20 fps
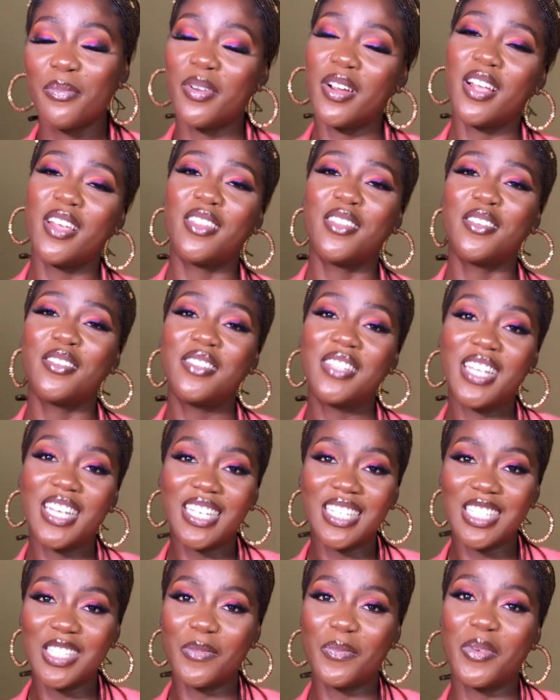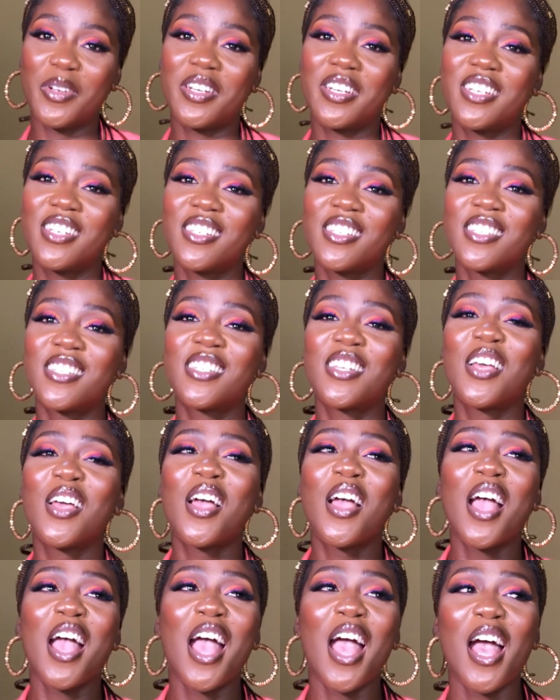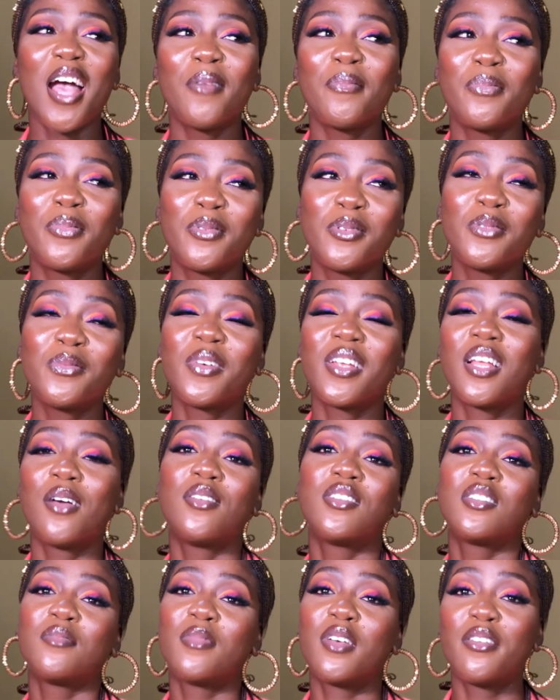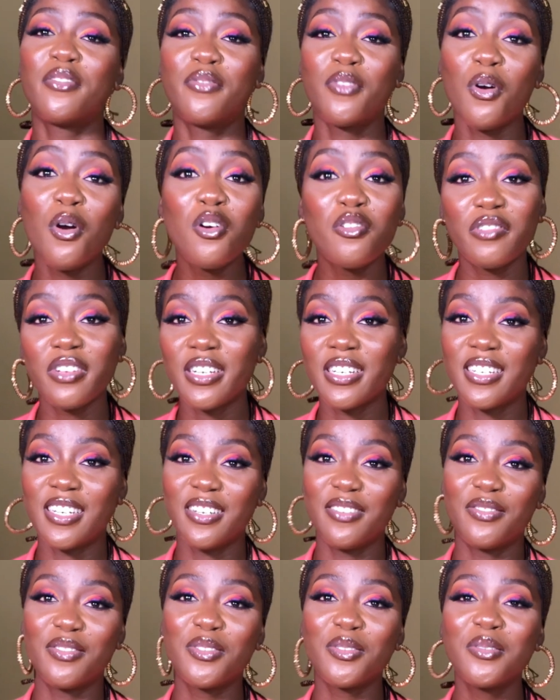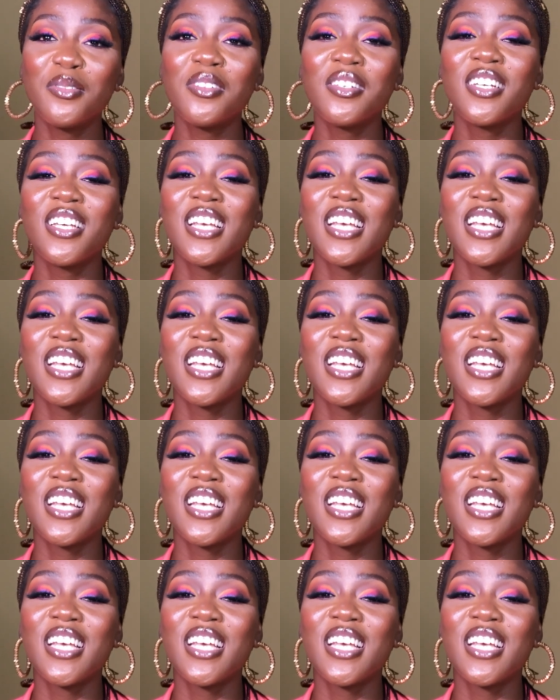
bridal experience happened when I was in my 400 level